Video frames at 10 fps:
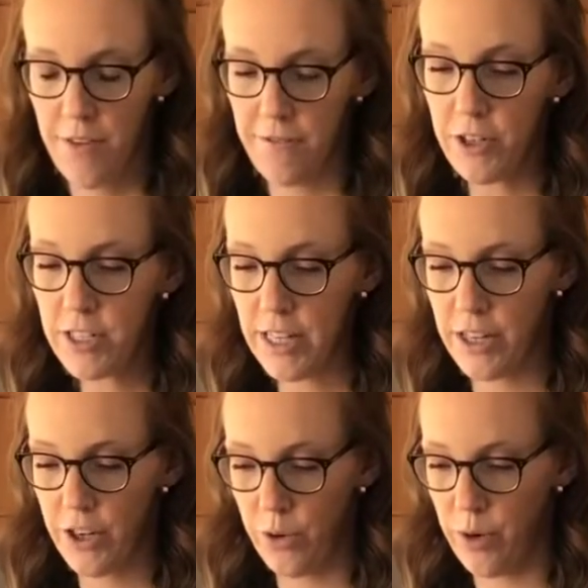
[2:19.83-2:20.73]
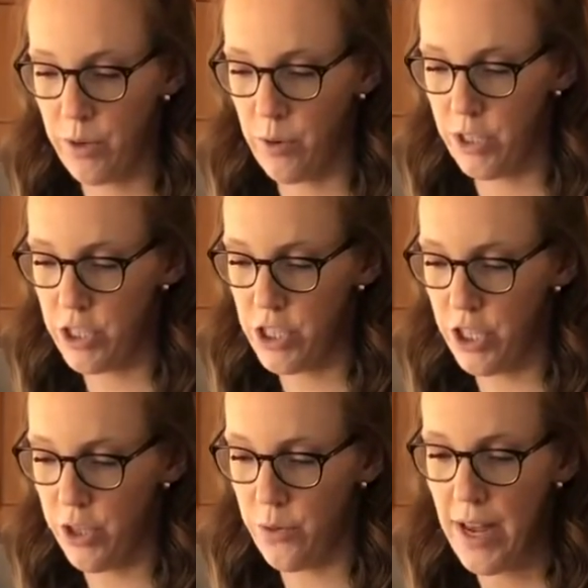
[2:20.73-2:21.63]
first thing that you're going to want to
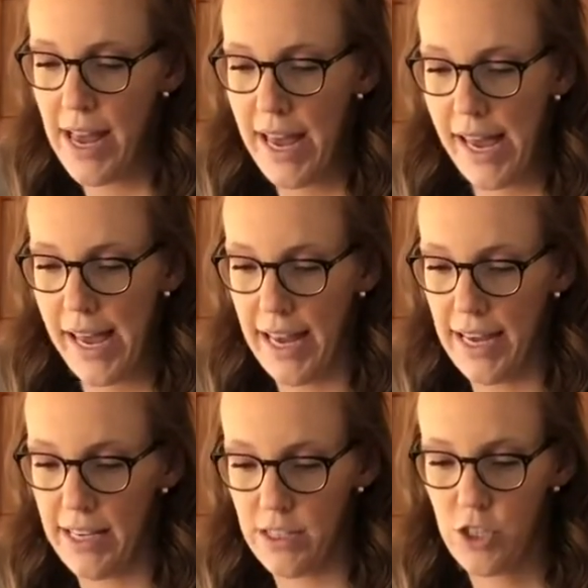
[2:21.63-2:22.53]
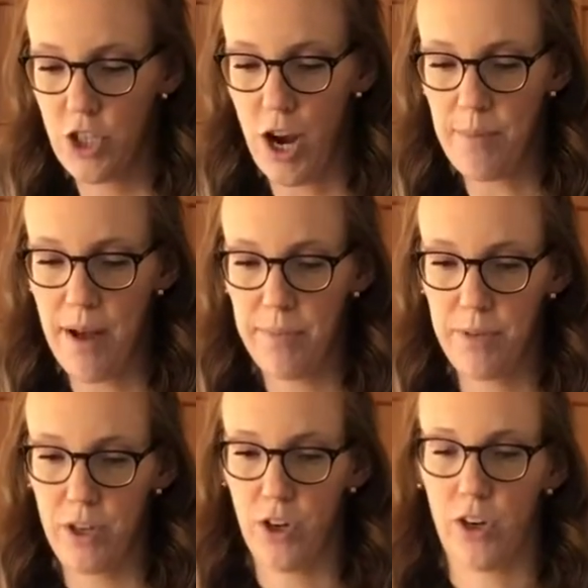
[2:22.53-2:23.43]
do is chop up
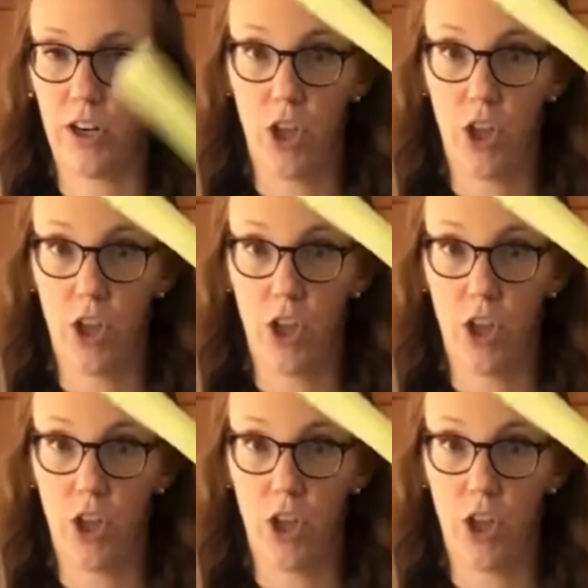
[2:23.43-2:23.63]
your